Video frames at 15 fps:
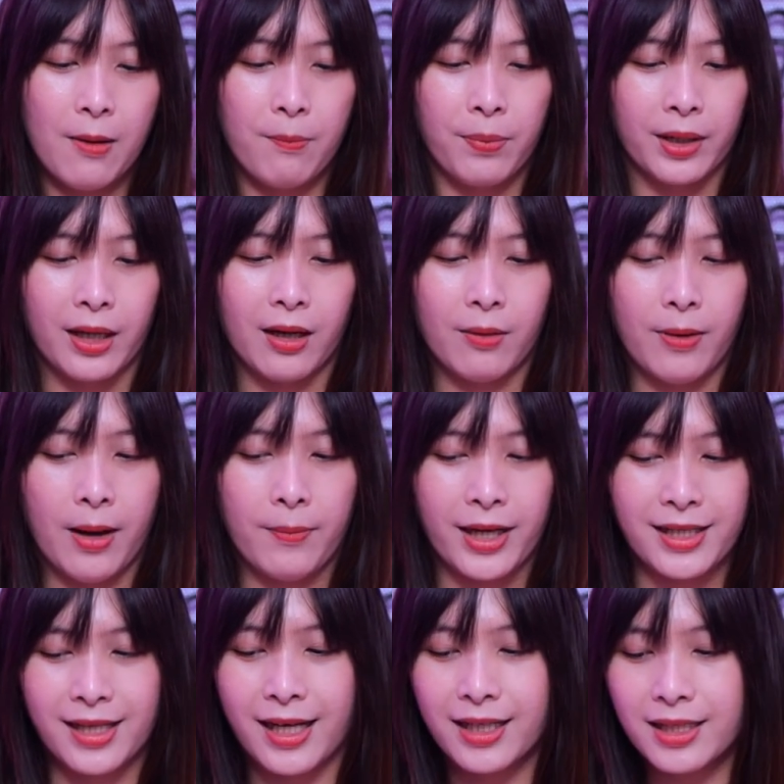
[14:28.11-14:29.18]
but I'm
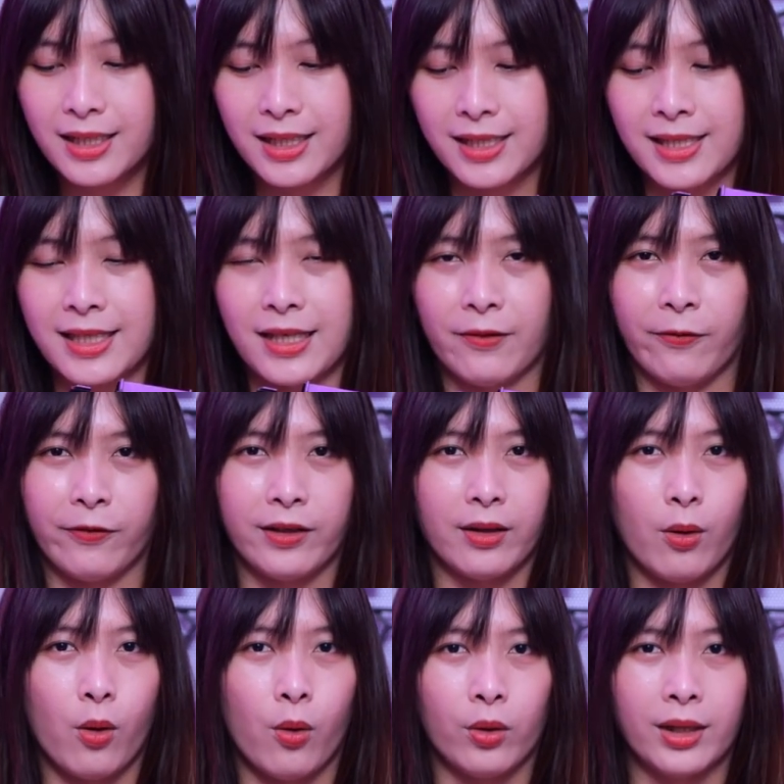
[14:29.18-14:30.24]
excited to see it
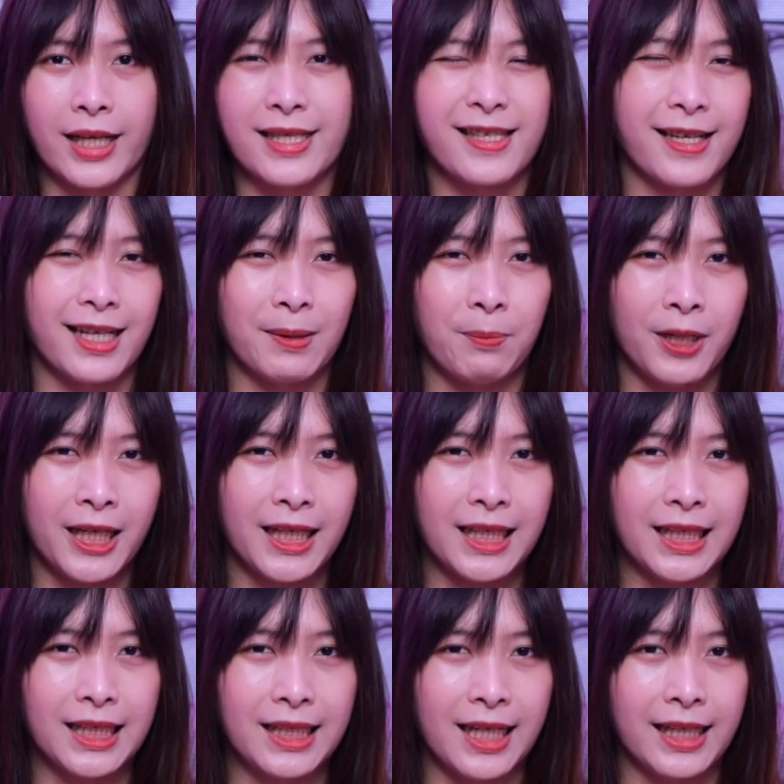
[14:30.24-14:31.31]
fit on, let's say, a
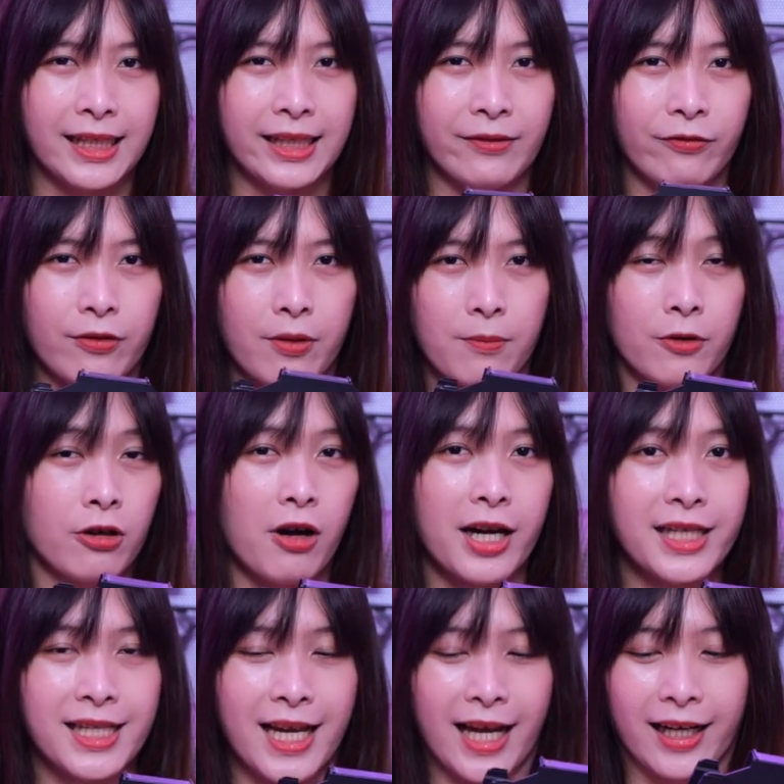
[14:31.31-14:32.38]
P90 from
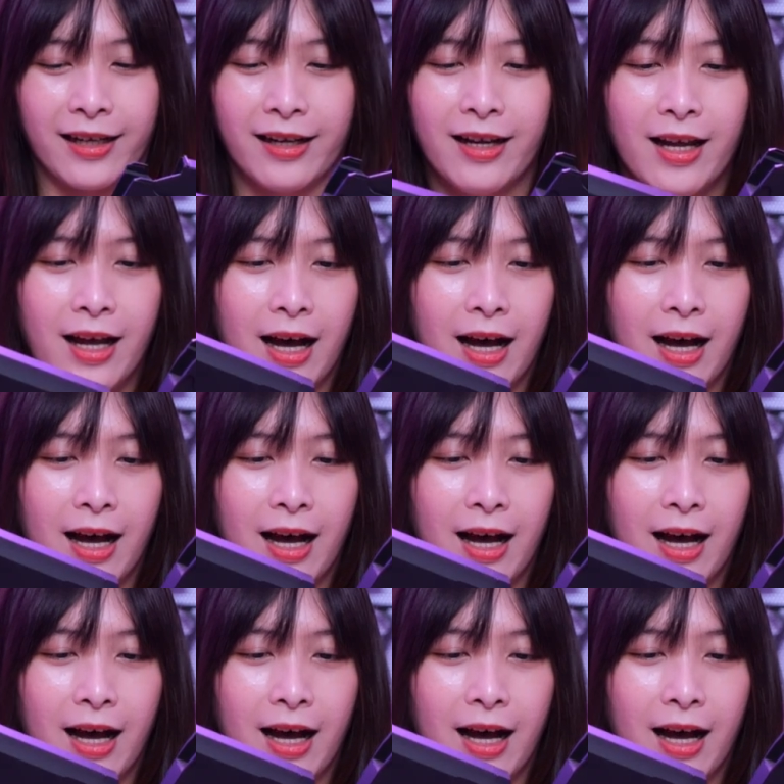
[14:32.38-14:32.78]
Krytac